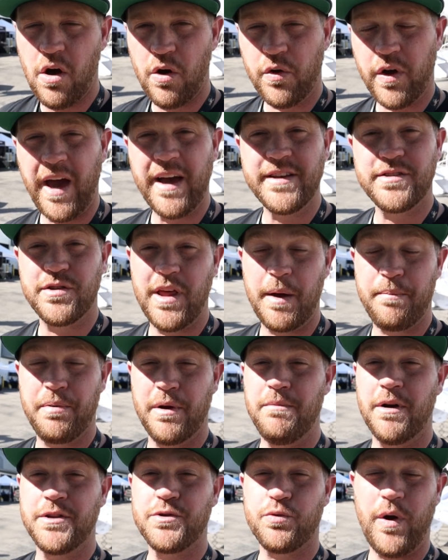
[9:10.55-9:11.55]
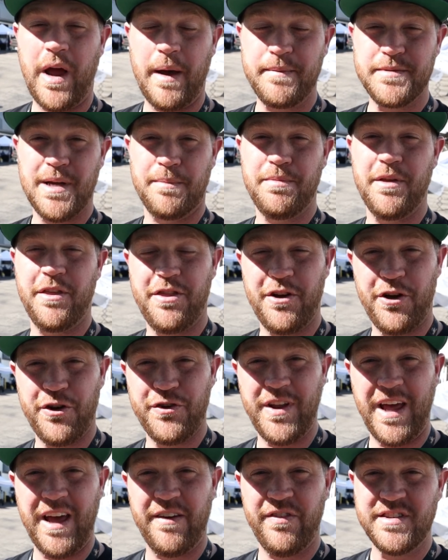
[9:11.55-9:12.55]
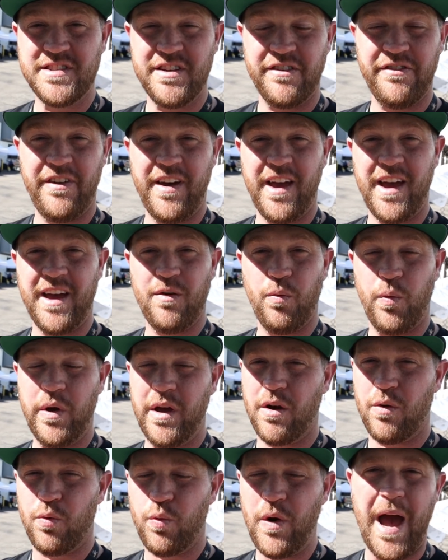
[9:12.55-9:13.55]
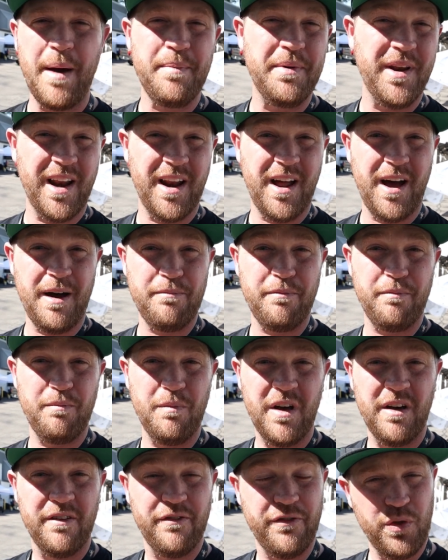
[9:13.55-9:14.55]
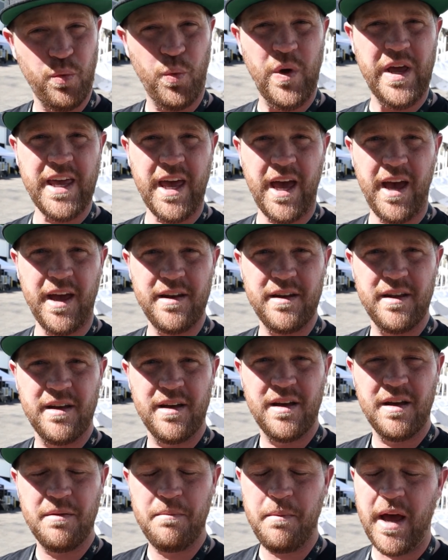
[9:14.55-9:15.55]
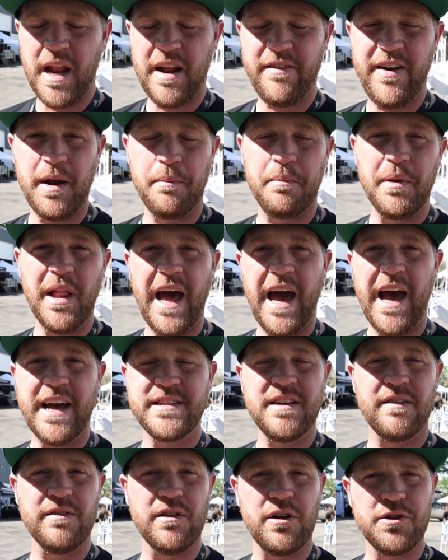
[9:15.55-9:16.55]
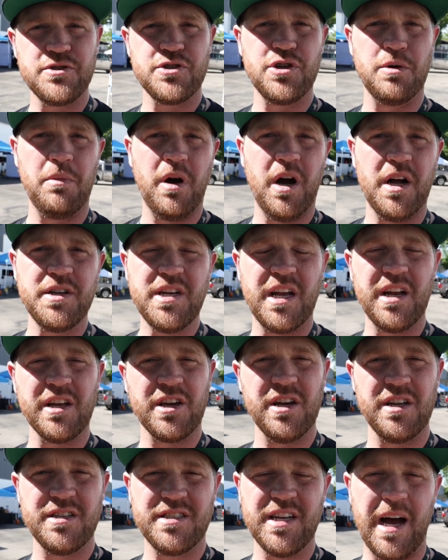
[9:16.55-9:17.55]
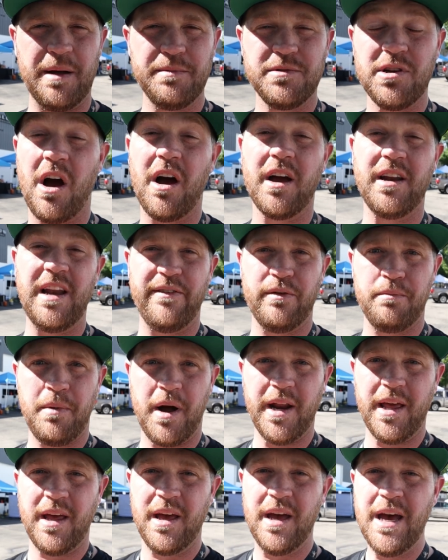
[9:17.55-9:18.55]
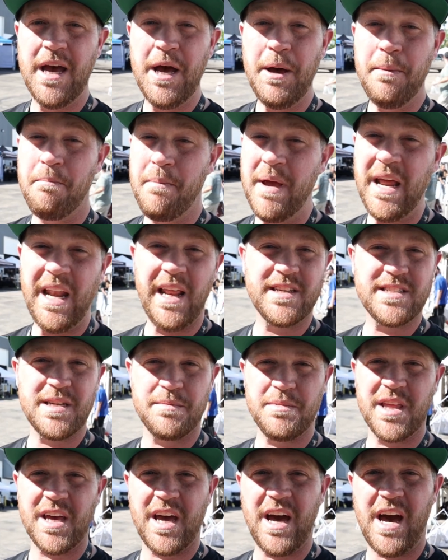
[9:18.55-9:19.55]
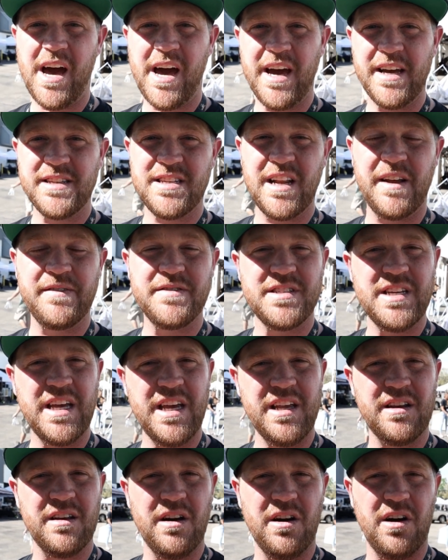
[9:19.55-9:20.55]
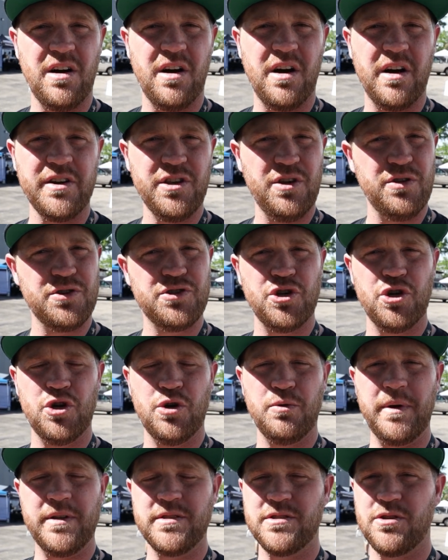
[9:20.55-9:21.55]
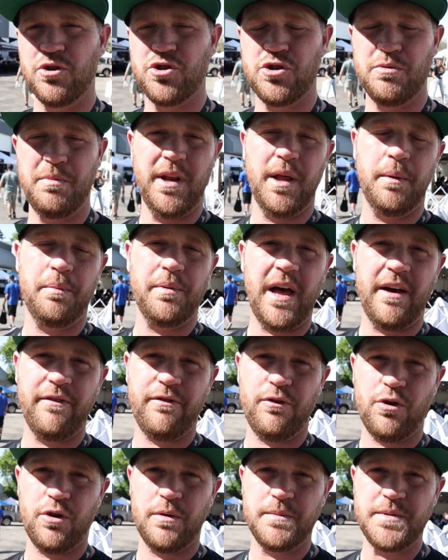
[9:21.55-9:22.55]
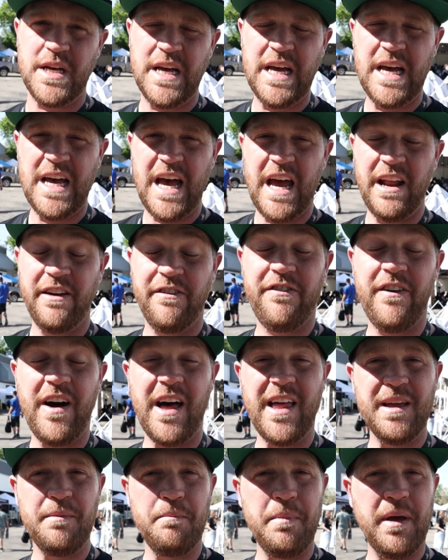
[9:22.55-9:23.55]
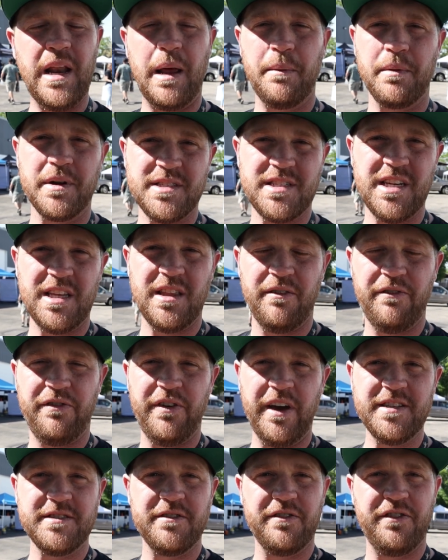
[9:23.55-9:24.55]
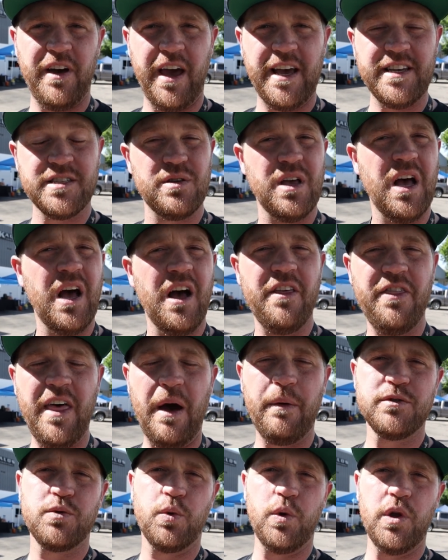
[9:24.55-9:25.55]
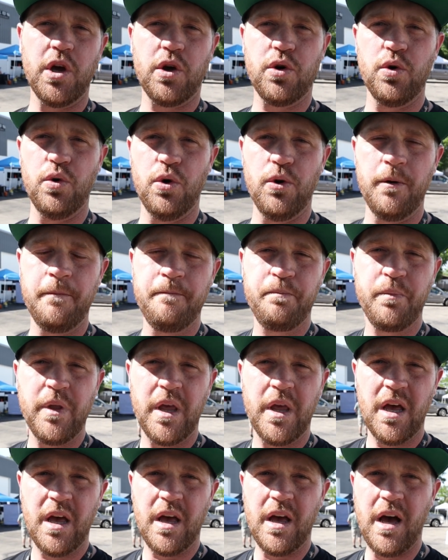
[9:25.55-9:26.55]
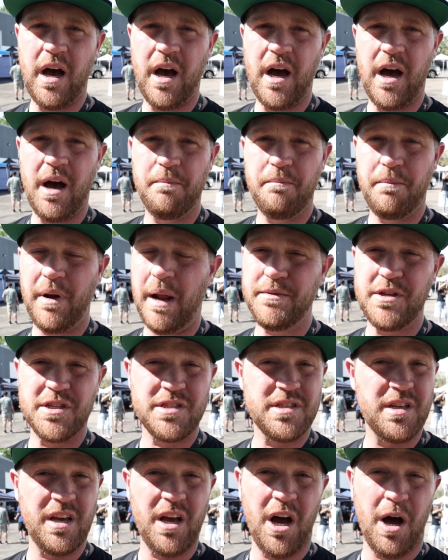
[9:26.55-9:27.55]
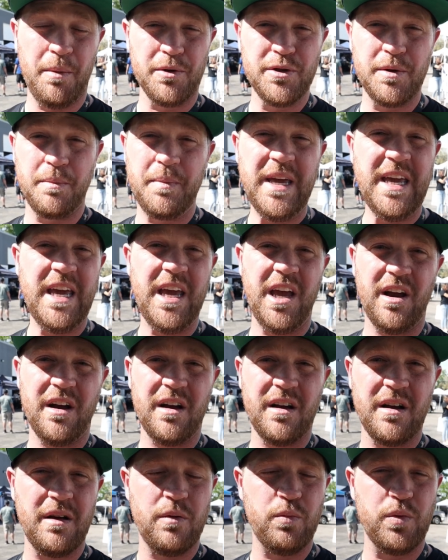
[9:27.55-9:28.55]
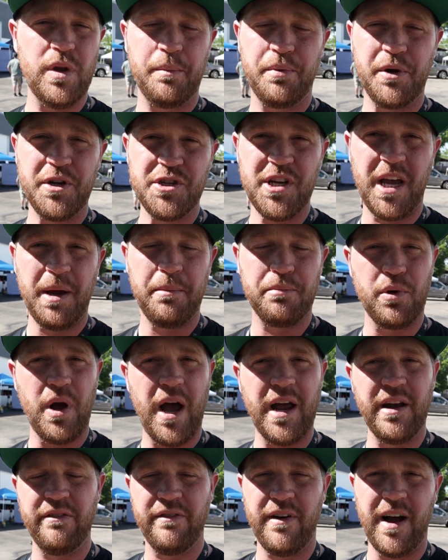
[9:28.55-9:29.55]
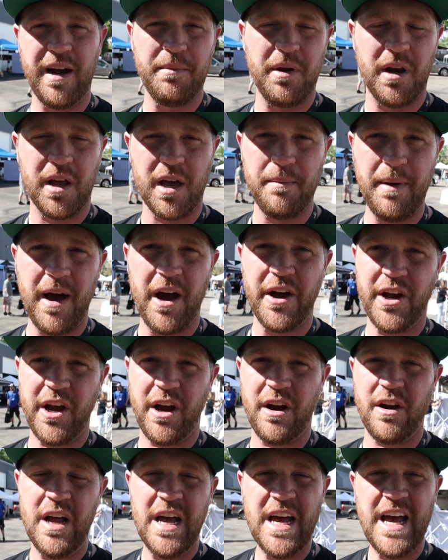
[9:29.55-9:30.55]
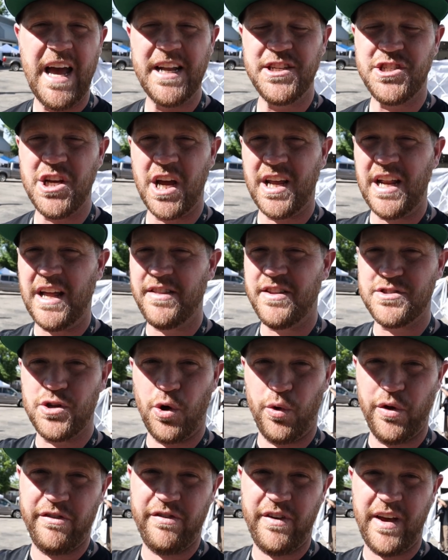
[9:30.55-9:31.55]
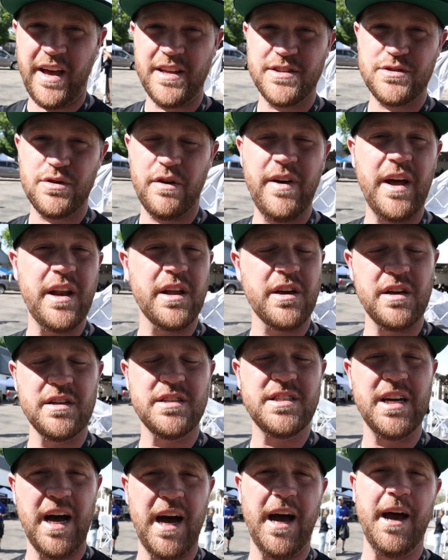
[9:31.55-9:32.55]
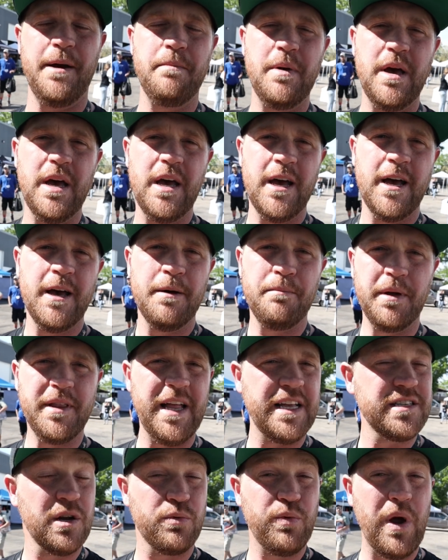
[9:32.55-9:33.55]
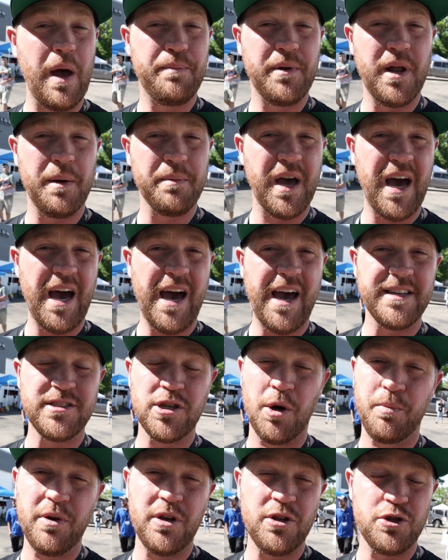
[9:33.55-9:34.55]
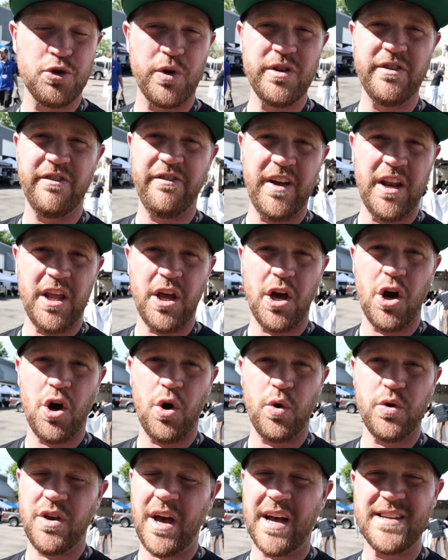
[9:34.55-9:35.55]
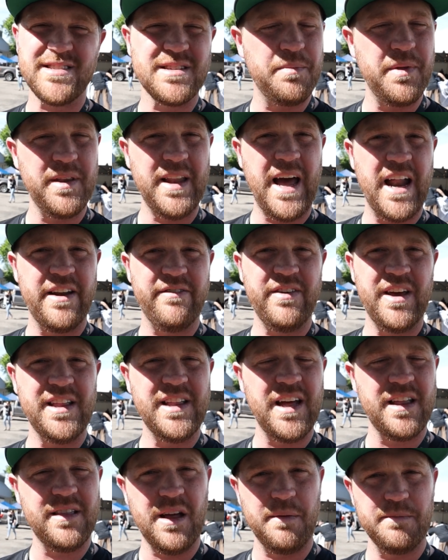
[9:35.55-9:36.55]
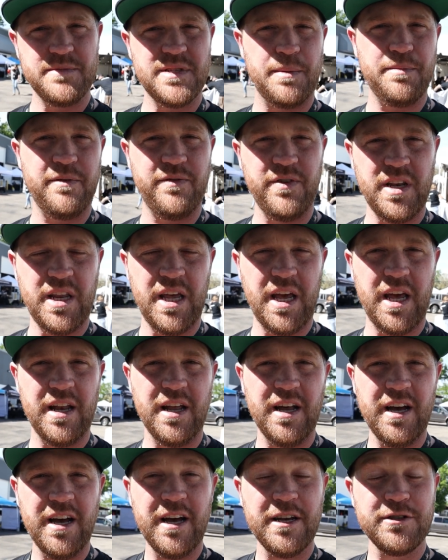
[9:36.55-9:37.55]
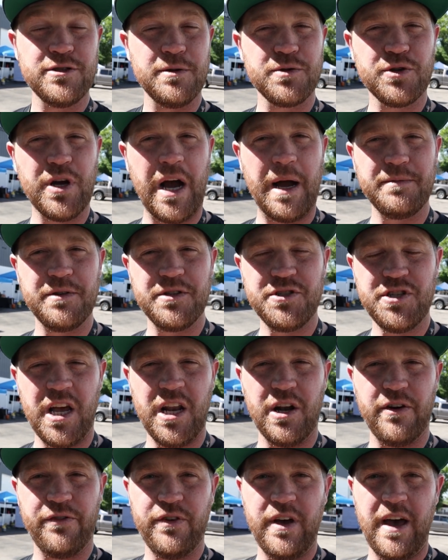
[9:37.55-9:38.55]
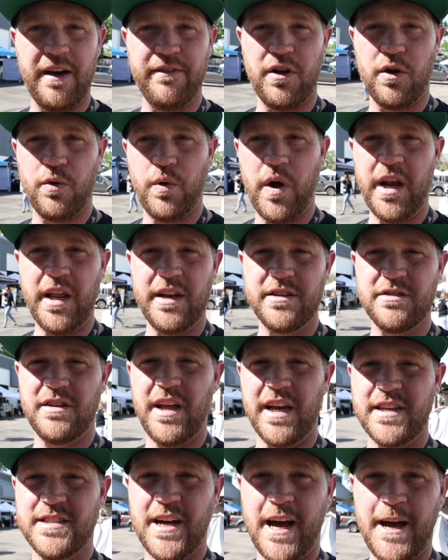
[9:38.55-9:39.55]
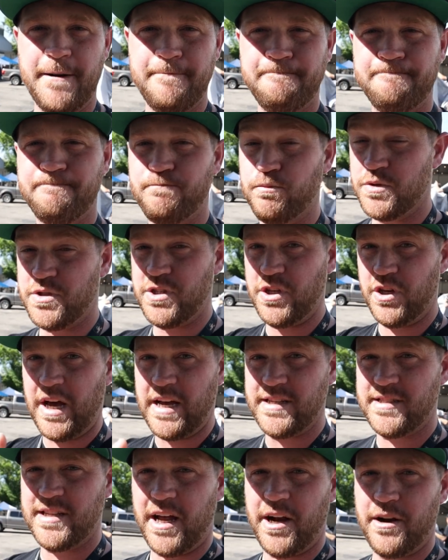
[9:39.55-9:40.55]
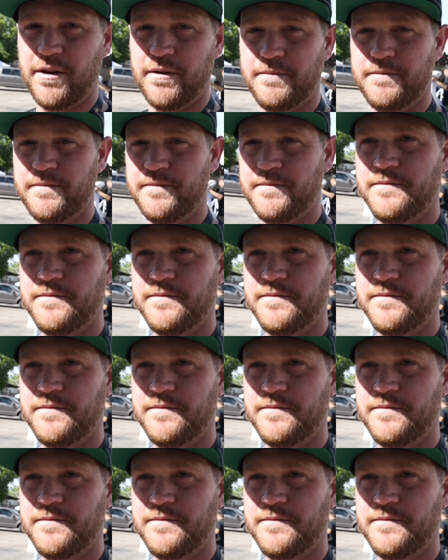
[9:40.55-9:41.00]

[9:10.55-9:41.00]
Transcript: Okay, so that pretty much wraps up the third day of this event. We are wrapping it up for the weekend. Man, I've had a blast. I've learned so much, had a good time talking to everybody, meeting some of the guys that I've seen on YouTube and social media platforms, and finally being able to see them face to face. That was really cool. But I'm just humbled to be here. Really appreciate Brian inviting me to come out here and checking out this whole event. So I've had a good time. But that's going to wrap it up, guys. I hope you enjoyed the video. You got something out of it. Hit that thumbs up if you did. Subscribe to the channel if you haven't already. Until next time, see you guys later. Woo!